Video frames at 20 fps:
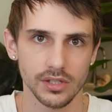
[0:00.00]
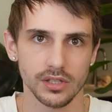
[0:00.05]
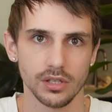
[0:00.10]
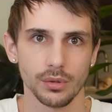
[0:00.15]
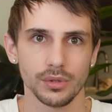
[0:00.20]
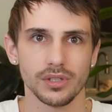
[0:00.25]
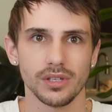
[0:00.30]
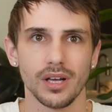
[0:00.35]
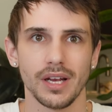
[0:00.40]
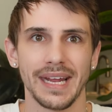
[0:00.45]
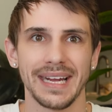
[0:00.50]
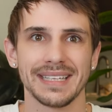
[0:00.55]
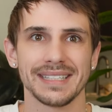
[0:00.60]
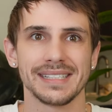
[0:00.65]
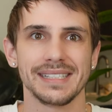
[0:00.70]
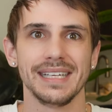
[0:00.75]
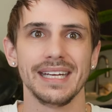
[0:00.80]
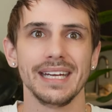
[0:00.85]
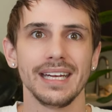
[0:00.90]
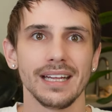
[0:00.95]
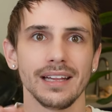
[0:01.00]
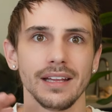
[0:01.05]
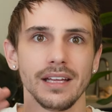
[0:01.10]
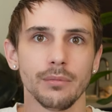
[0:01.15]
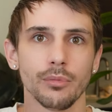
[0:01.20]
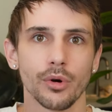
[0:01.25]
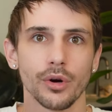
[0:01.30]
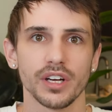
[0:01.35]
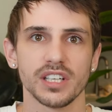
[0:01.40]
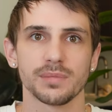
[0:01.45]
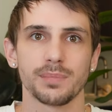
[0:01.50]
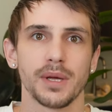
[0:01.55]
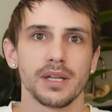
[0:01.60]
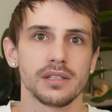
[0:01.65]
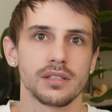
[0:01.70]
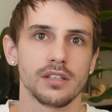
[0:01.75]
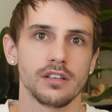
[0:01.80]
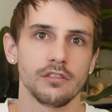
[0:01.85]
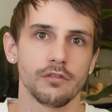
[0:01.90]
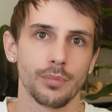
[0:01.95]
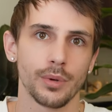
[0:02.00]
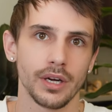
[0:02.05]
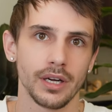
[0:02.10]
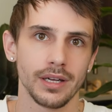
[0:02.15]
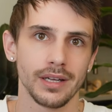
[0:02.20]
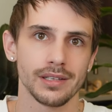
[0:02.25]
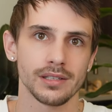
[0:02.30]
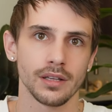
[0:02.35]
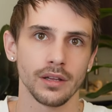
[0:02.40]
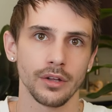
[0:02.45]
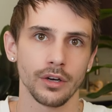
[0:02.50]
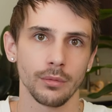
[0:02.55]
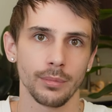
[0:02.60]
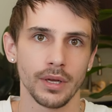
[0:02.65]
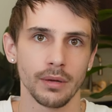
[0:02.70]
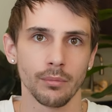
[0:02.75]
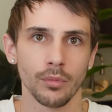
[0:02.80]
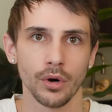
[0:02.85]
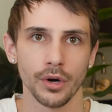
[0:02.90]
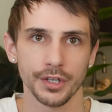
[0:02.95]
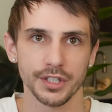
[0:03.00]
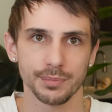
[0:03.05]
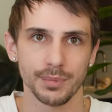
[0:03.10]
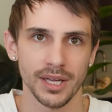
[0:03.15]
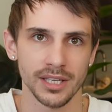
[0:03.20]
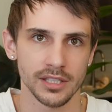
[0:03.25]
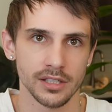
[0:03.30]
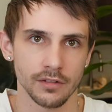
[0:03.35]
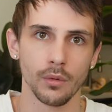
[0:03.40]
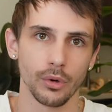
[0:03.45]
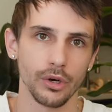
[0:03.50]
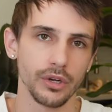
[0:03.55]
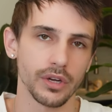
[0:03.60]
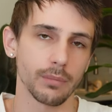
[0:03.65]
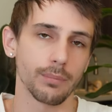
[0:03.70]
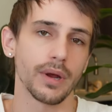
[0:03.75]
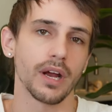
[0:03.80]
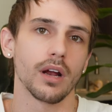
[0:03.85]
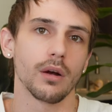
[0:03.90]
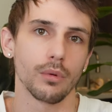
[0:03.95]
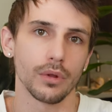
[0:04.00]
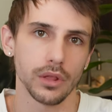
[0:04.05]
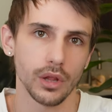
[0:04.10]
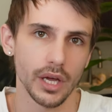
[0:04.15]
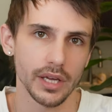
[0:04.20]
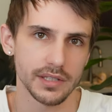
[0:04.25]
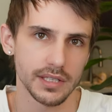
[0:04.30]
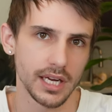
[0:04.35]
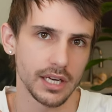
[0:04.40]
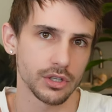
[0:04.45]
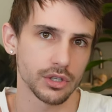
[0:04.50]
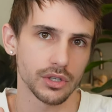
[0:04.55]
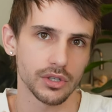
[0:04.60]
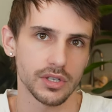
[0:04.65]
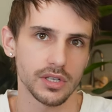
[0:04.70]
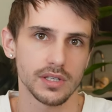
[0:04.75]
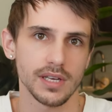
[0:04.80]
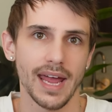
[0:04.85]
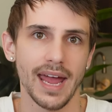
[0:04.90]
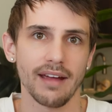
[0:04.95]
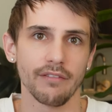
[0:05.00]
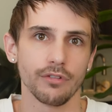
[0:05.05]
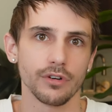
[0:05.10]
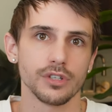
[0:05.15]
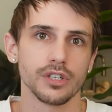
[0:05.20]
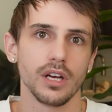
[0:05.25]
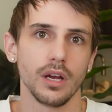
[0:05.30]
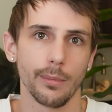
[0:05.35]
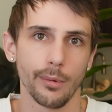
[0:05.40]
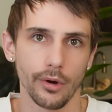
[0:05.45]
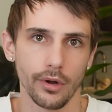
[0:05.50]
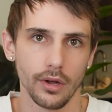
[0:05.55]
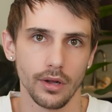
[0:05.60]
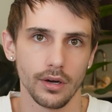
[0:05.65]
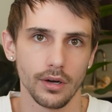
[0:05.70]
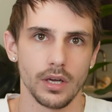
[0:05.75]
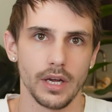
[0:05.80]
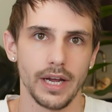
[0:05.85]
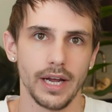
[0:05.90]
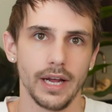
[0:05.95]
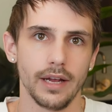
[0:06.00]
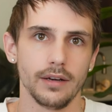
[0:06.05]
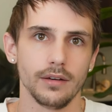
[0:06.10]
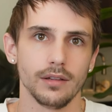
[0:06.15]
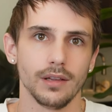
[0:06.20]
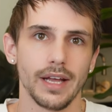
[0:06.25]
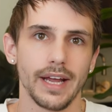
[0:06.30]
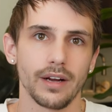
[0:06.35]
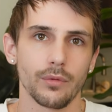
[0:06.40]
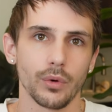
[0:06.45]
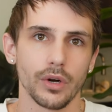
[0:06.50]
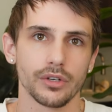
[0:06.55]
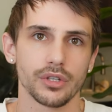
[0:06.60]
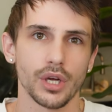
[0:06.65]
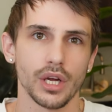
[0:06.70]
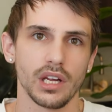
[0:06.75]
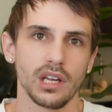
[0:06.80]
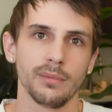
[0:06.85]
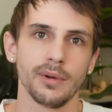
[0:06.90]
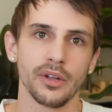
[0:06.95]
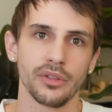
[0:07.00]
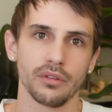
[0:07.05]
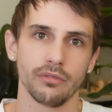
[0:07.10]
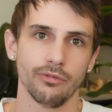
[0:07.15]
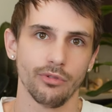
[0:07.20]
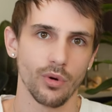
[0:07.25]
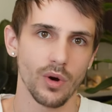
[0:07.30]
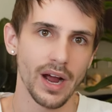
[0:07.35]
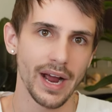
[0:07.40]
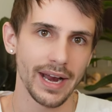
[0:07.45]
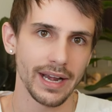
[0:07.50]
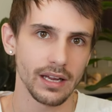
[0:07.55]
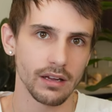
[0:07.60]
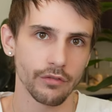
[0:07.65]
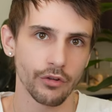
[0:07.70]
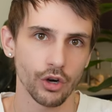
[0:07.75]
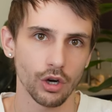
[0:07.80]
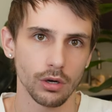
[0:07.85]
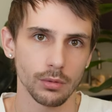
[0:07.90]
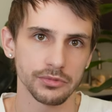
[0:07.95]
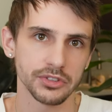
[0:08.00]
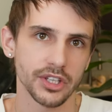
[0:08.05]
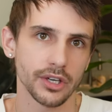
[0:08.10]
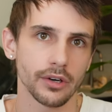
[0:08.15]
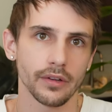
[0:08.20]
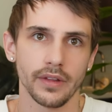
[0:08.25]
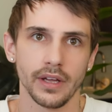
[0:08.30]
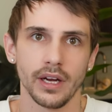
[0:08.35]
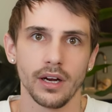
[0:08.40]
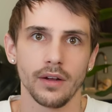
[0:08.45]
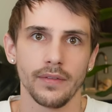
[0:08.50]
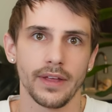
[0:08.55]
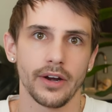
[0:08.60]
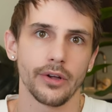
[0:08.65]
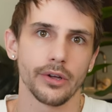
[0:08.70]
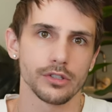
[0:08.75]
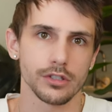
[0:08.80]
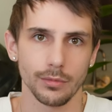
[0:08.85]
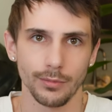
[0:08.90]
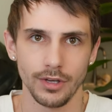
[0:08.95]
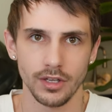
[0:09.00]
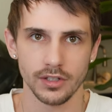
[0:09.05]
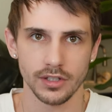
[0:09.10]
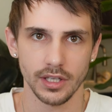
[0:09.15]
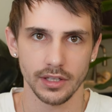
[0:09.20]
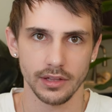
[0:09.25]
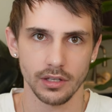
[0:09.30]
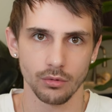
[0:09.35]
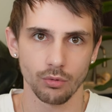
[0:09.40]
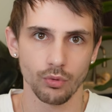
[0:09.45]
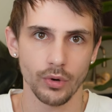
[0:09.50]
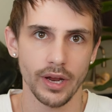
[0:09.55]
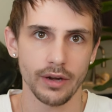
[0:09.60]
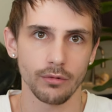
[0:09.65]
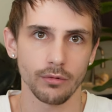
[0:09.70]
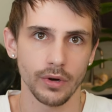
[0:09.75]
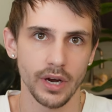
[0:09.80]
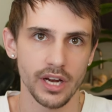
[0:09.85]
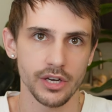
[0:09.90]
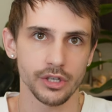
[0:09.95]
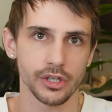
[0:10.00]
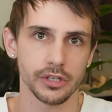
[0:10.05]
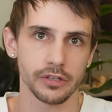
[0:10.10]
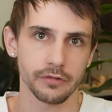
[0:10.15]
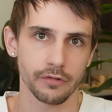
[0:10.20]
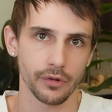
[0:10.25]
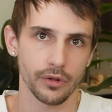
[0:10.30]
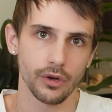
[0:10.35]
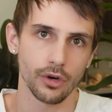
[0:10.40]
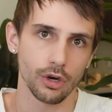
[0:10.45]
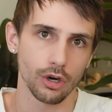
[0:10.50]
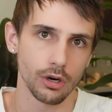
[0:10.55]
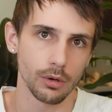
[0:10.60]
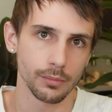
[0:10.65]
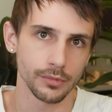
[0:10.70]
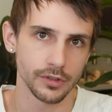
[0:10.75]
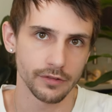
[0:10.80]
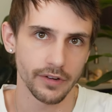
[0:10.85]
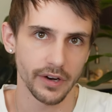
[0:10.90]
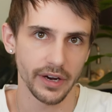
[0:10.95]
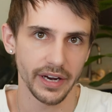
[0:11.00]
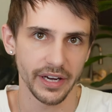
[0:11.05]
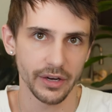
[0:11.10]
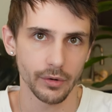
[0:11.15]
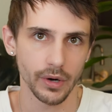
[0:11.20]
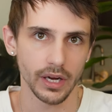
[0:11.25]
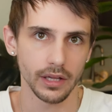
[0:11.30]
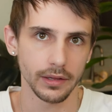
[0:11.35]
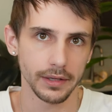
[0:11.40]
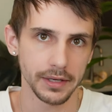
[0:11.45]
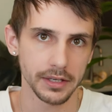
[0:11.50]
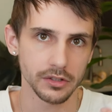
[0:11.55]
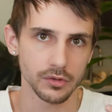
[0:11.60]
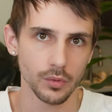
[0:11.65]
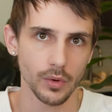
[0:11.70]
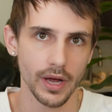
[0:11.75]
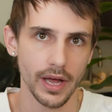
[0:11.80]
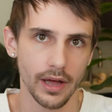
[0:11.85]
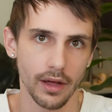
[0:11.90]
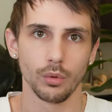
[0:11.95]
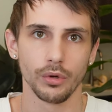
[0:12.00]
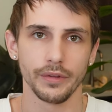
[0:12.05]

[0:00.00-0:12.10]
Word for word: So it's not exceedingly more expensive, but it is a little bit more expensive when you compare it with Los Angeles' average neighborhood. And like we were talking about the variety of homes that are there, that also means that the rent ranges for the homes vary greatly as well.